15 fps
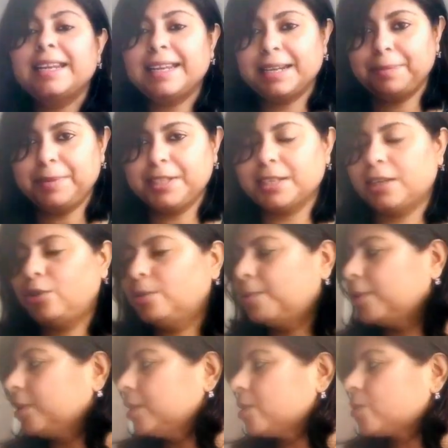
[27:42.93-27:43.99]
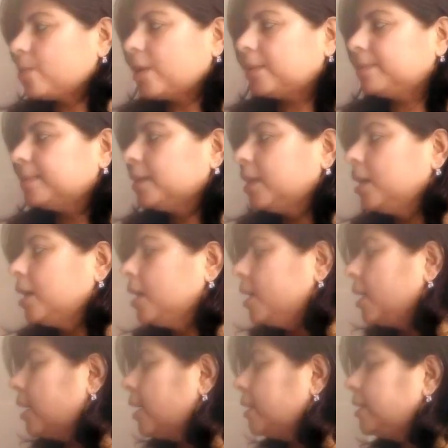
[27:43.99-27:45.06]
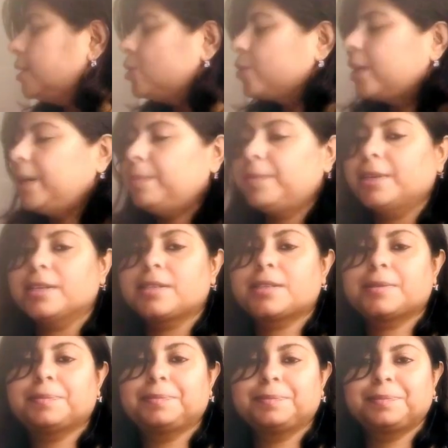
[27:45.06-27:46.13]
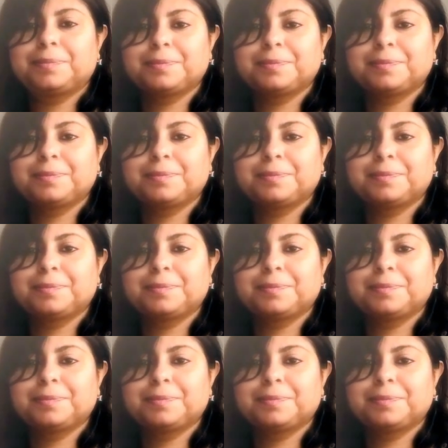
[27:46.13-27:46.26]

Let me tell you about this one. I need to keep this.